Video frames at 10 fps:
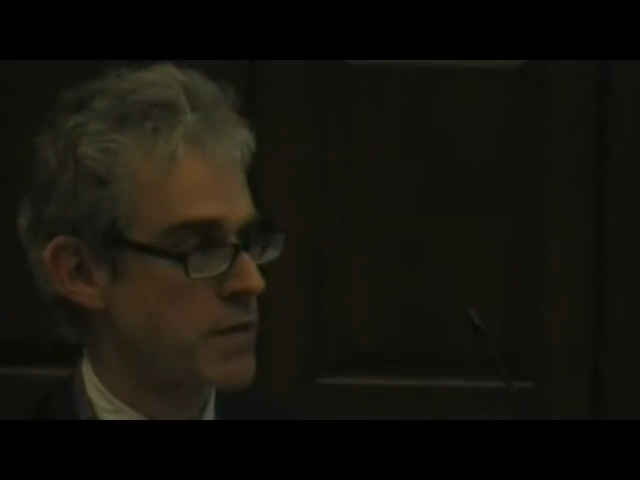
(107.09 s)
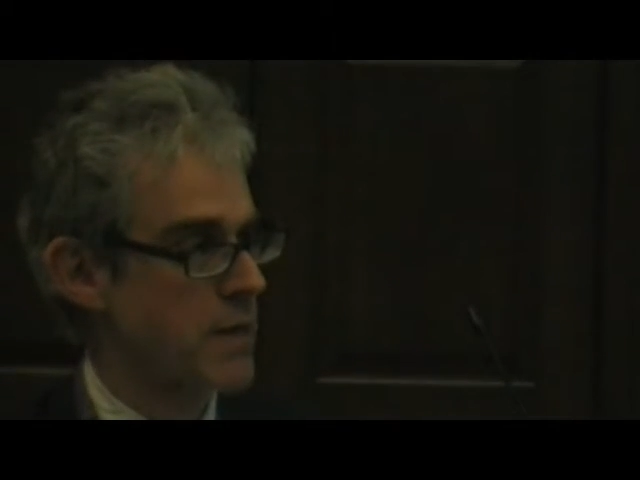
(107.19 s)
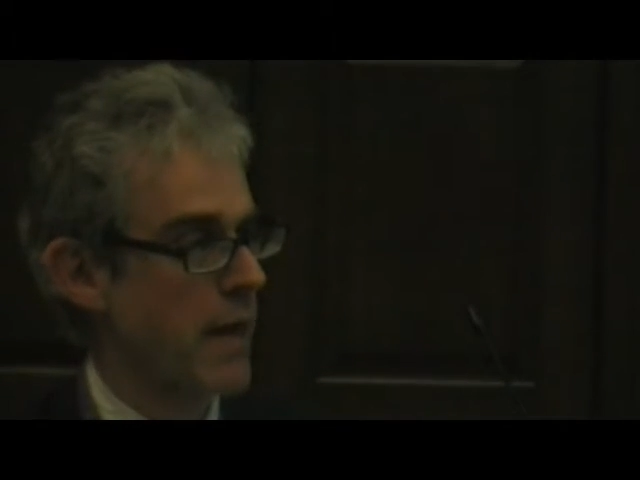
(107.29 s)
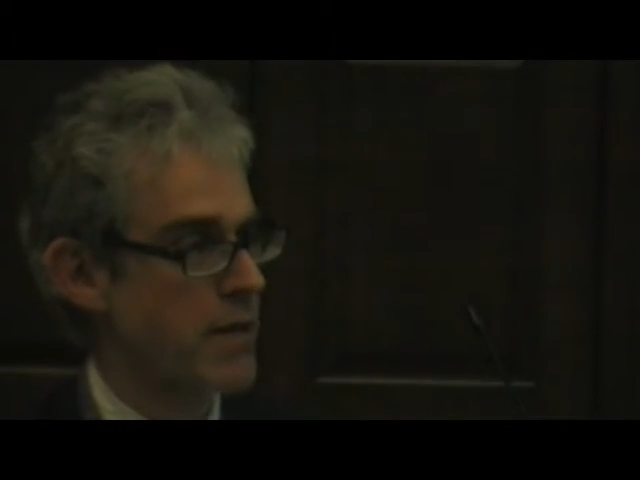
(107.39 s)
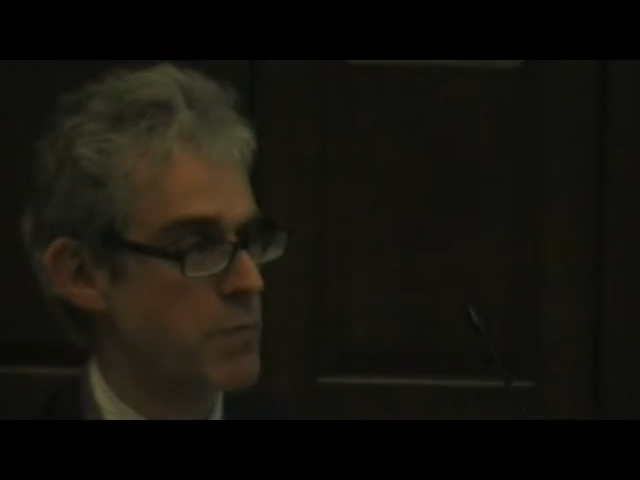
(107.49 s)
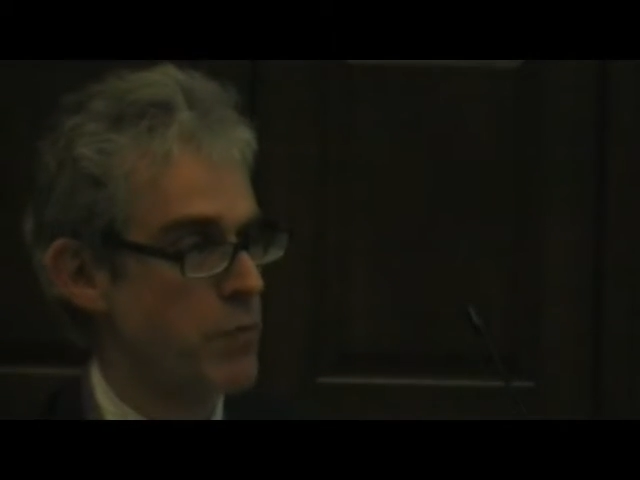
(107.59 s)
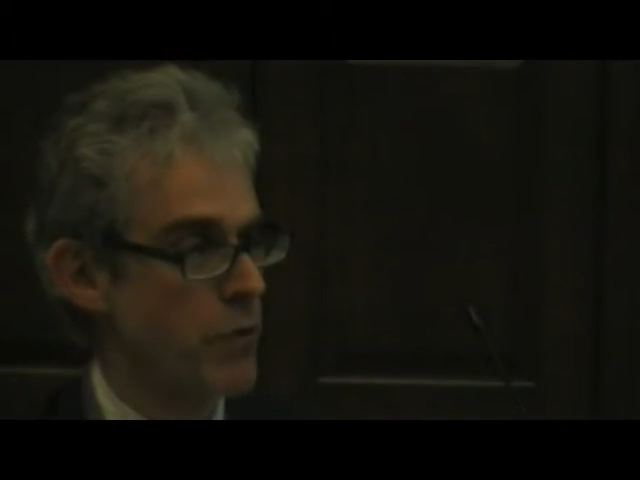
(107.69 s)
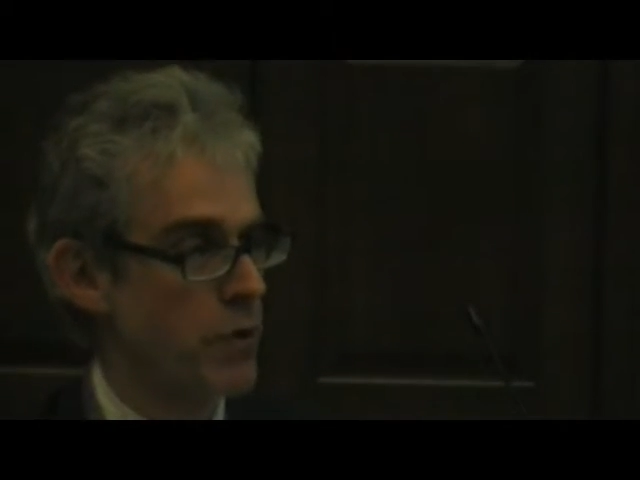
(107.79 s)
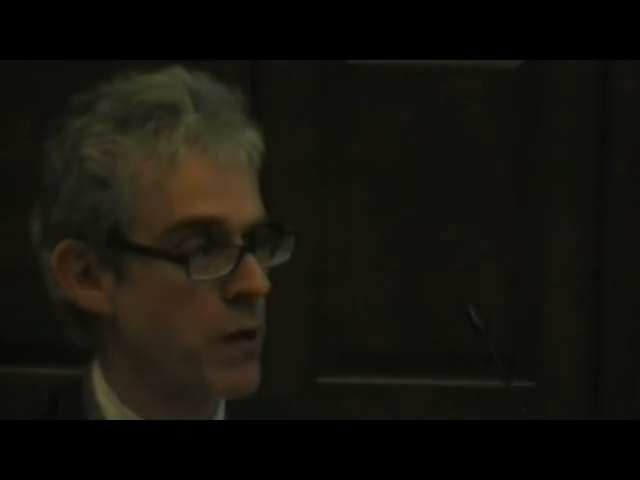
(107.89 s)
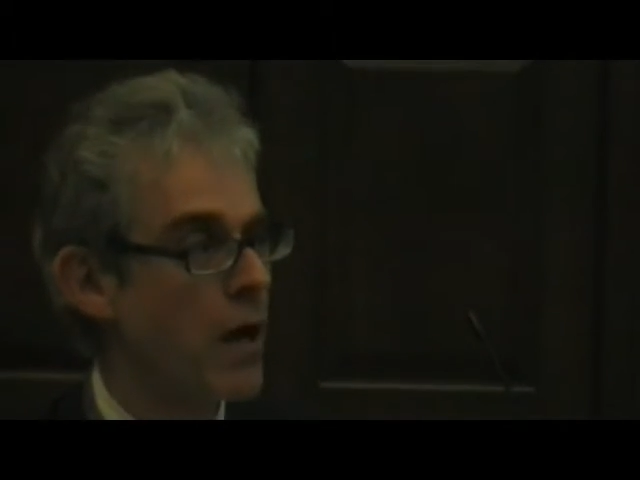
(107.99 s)
the tax
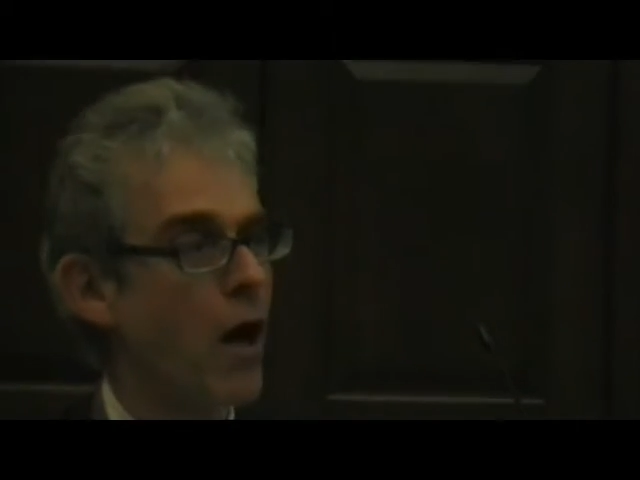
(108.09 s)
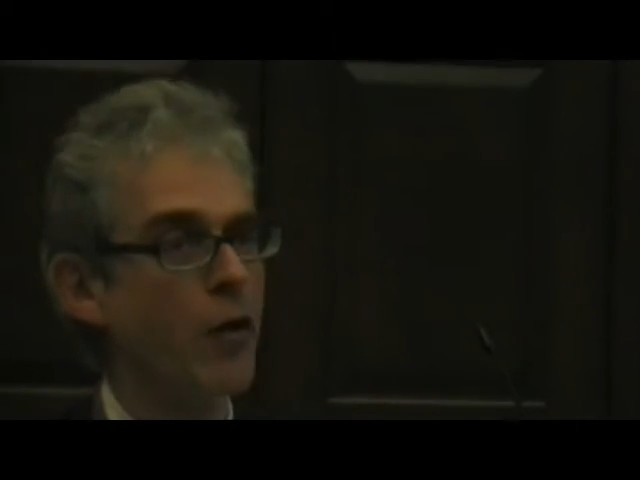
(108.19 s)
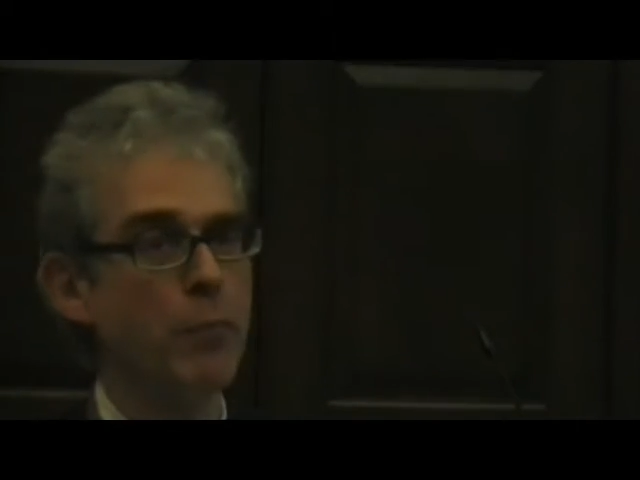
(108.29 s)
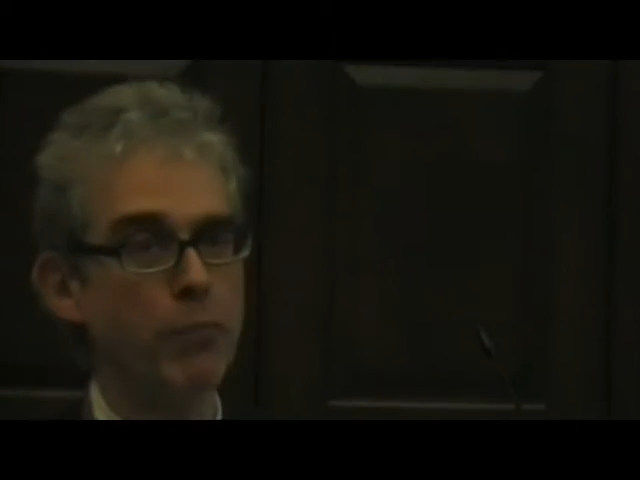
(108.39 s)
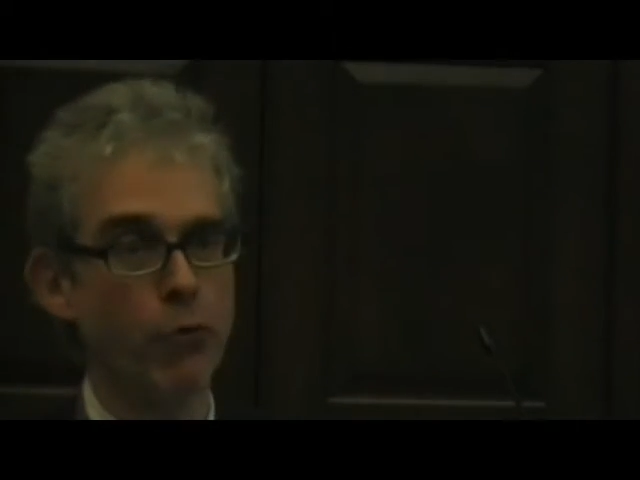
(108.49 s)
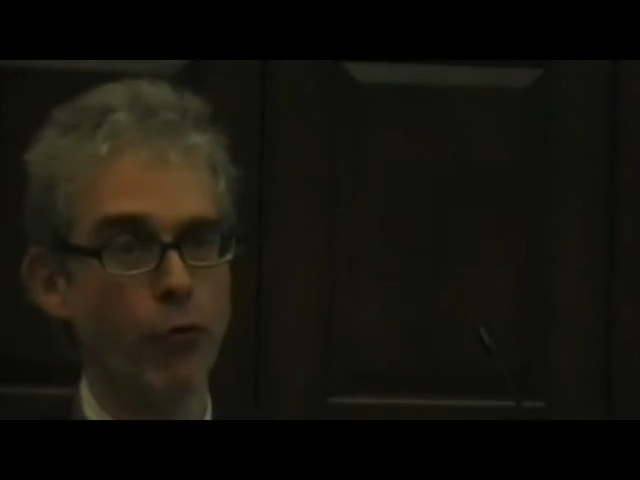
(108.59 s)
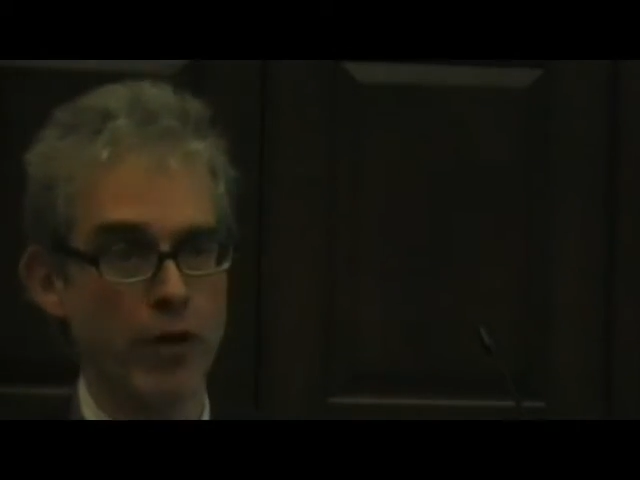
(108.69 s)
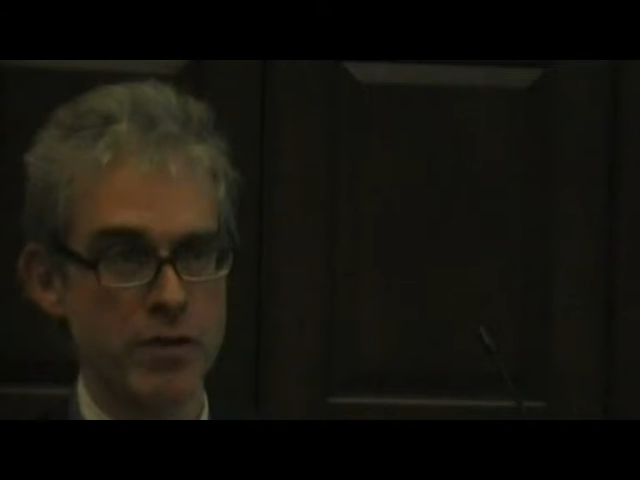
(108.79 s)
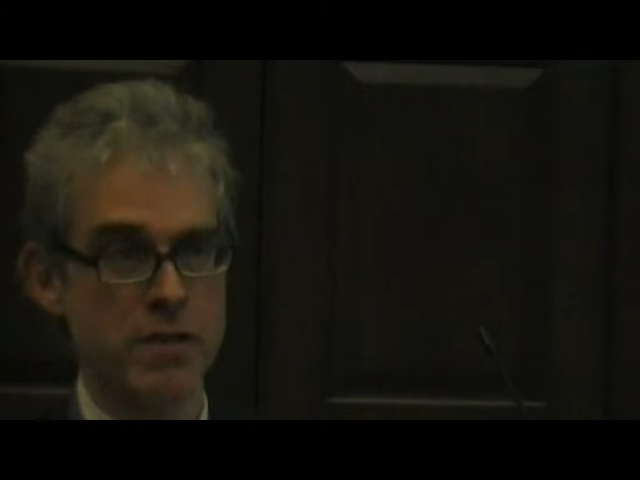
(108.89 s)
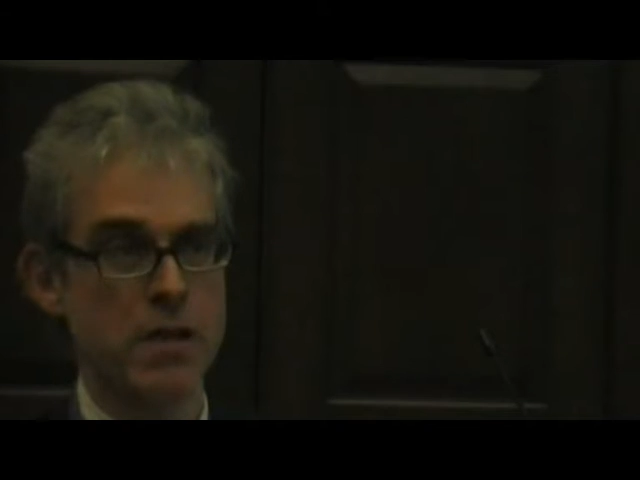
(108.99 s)
burden on the
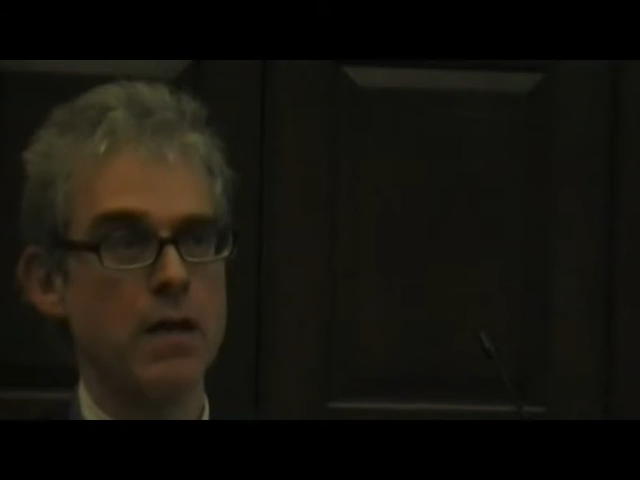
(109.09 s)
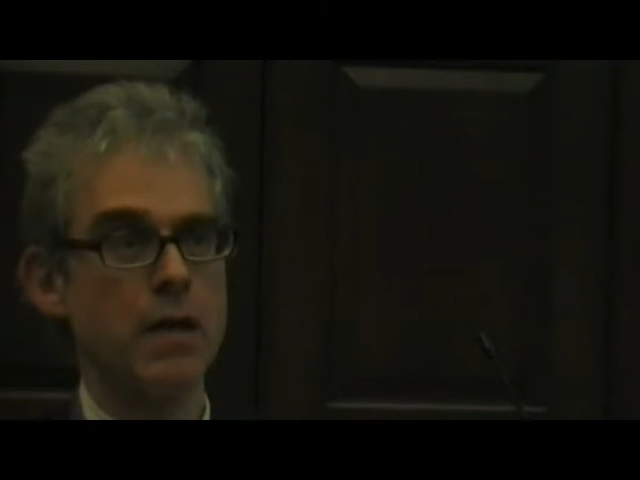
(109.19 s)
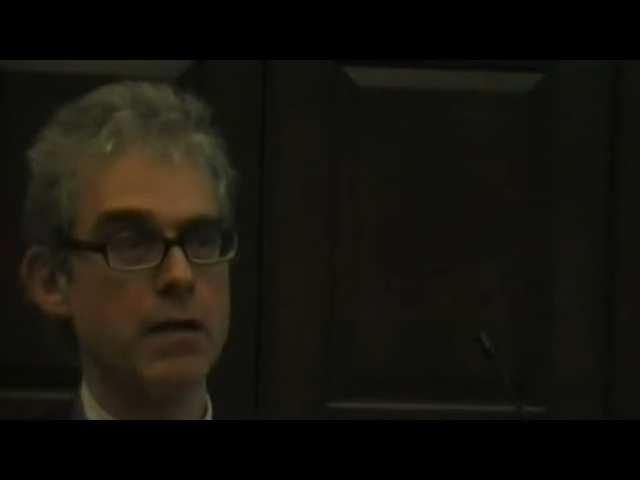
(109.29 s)
poorest